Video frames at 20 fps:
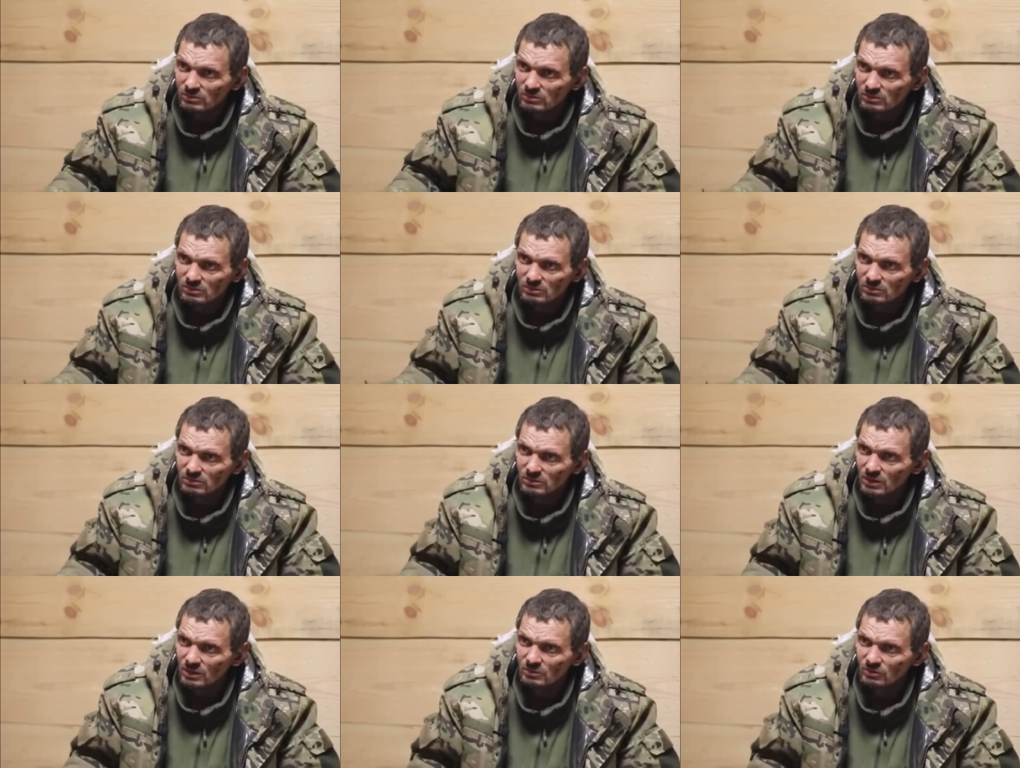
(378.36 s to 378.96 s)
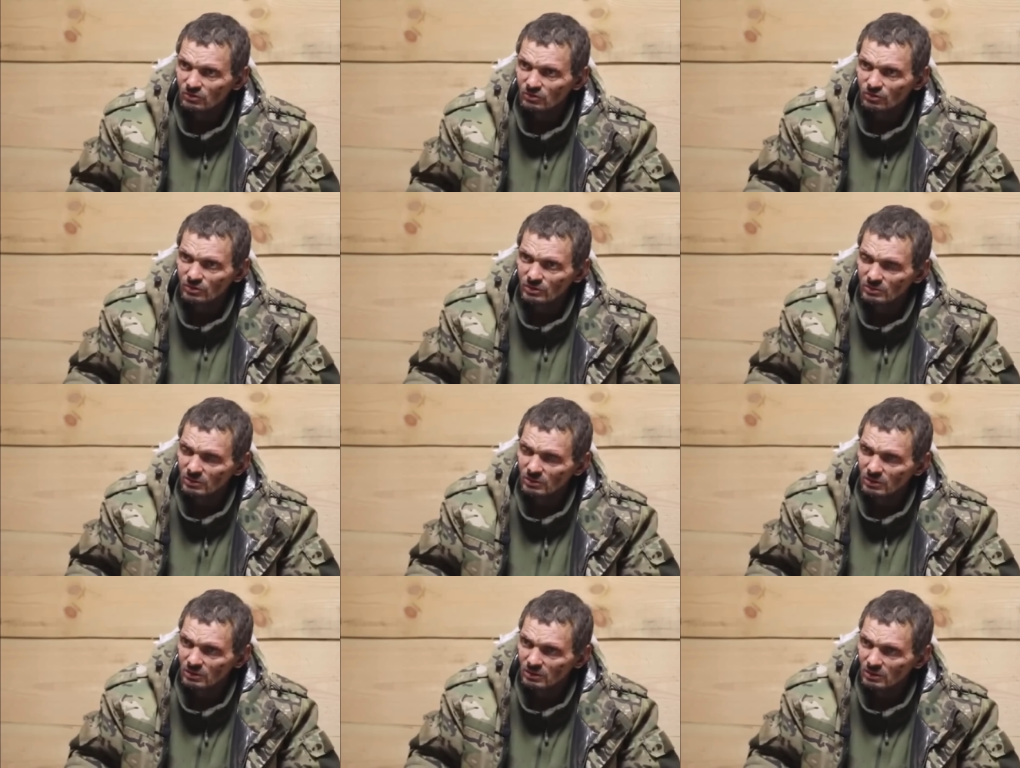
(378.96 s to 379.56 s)
there was nothing
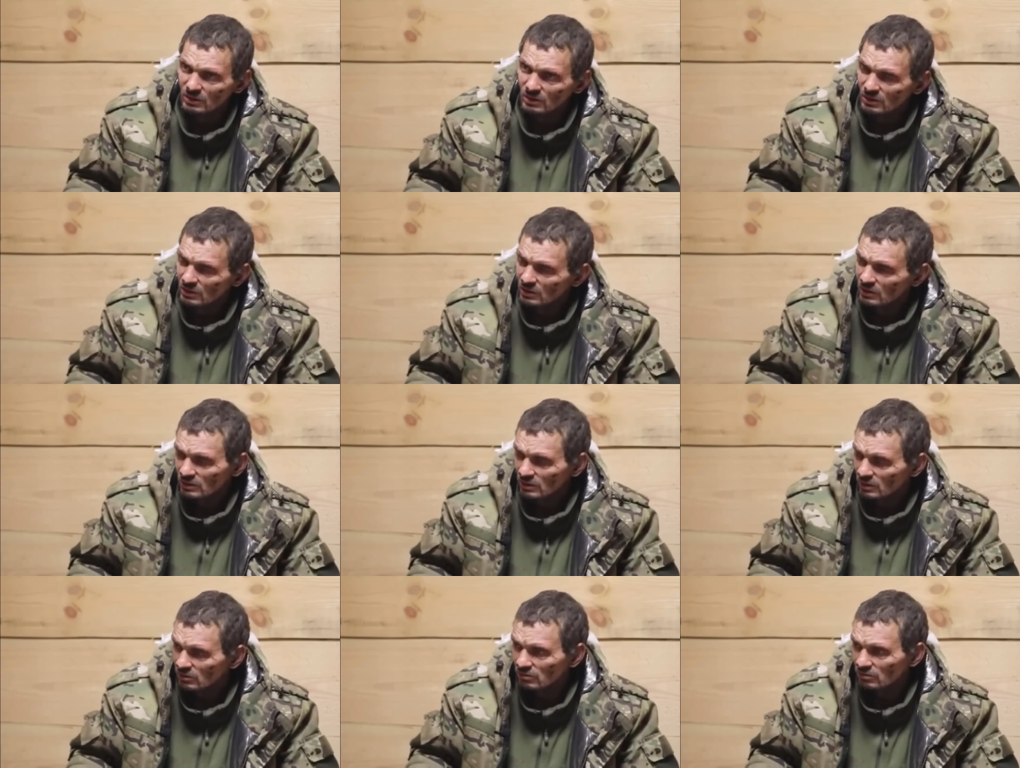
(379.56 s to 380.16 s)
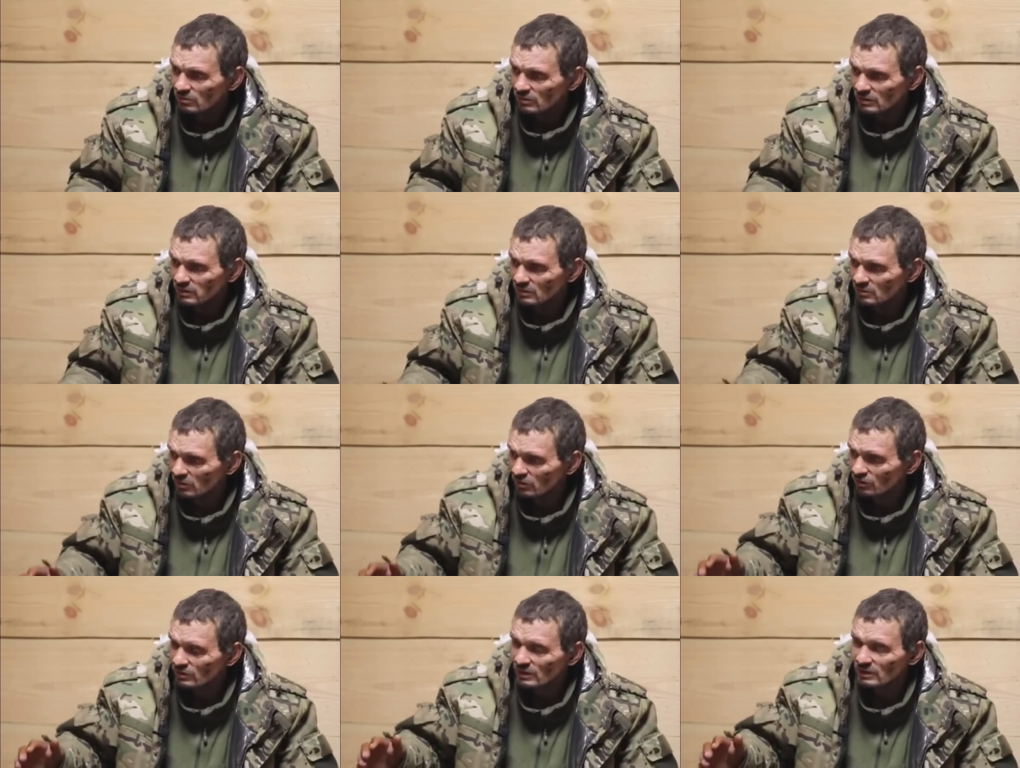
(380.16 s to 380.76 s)
there. I said, if possible,
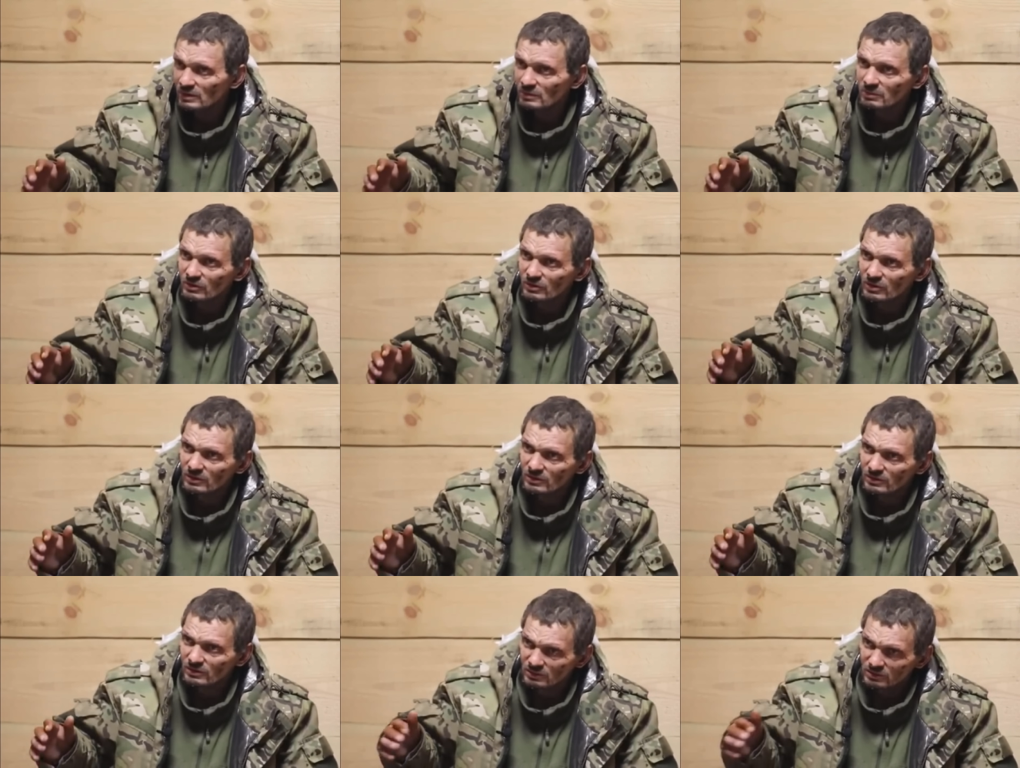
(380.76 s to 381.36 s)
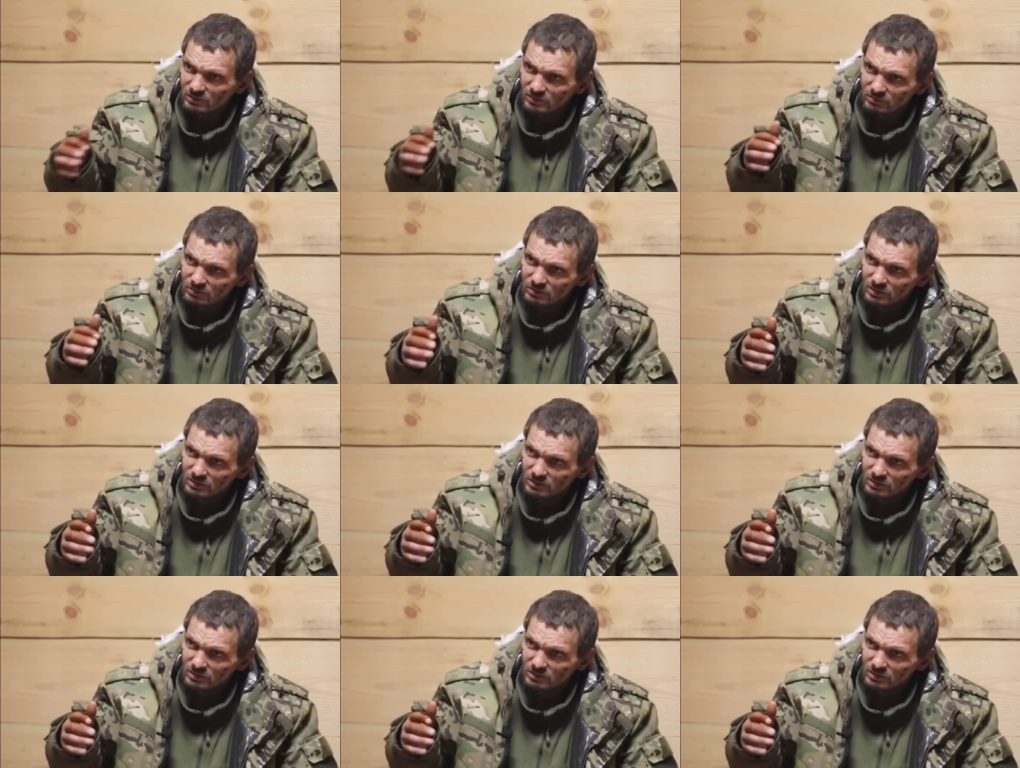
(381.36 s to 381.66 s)
please let me have a smoke.